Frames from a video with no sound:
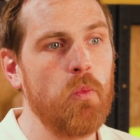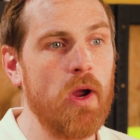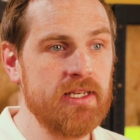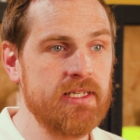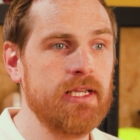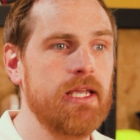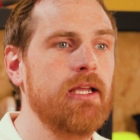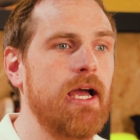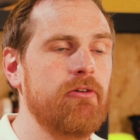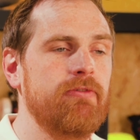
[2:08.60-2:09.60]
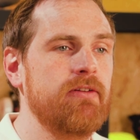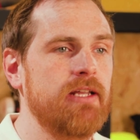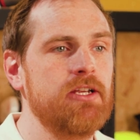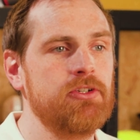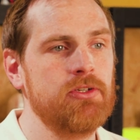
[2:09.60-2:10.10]
When digging out
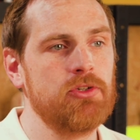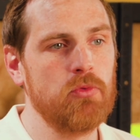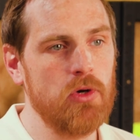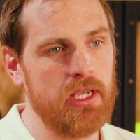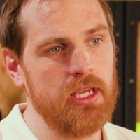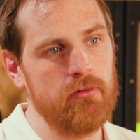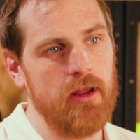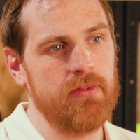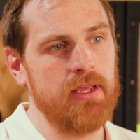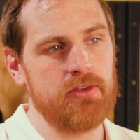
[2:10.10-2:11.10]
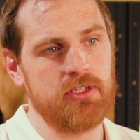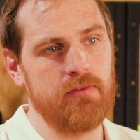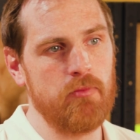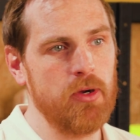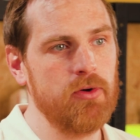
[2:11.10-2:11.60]
foundations or working around the outside
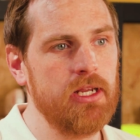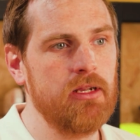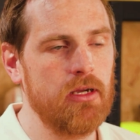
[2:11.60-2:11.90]
of a building,